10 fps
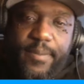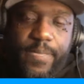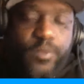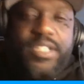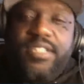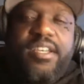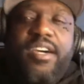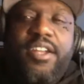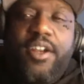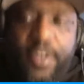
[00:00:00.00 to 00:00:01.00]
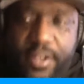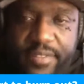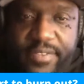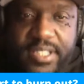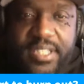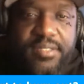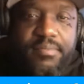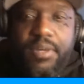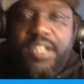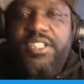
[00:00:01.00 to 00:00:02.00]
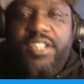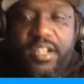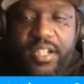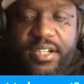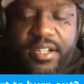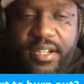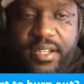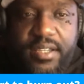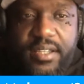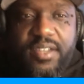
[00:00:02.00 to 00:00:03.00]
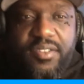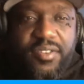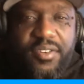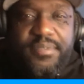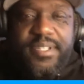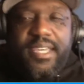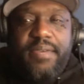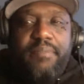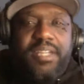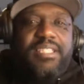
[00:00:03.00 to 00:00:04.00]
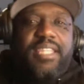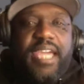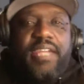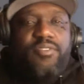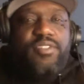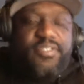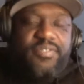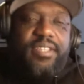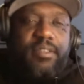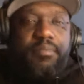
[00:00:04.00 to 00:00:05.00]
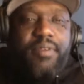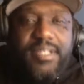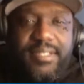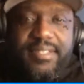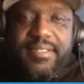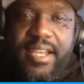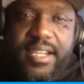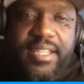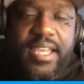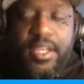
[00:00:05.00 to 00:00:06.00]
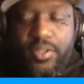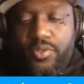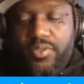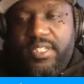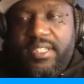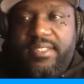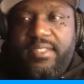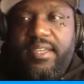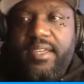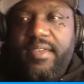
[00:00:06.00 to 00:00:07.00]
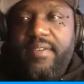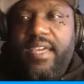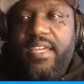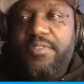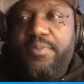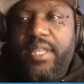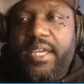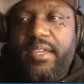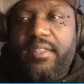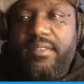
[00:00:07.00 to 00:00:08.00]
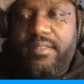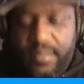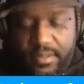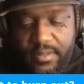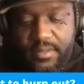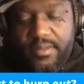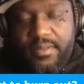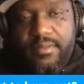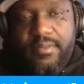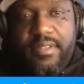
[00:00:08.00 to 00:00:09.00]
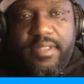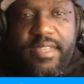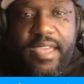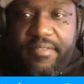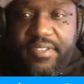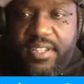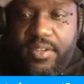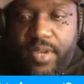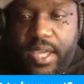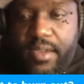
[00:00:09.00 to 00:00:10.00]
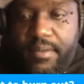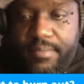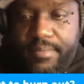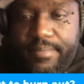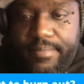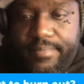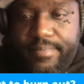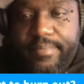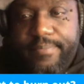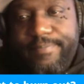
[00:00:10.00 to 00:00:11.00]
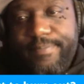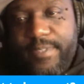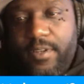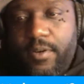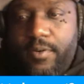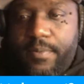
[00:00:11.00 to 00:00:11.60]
which is unheard of because he's much younger. You know what I'm saying? Much lighter on his feet. LeBron 6'9", 260, and he's playing every single game. So,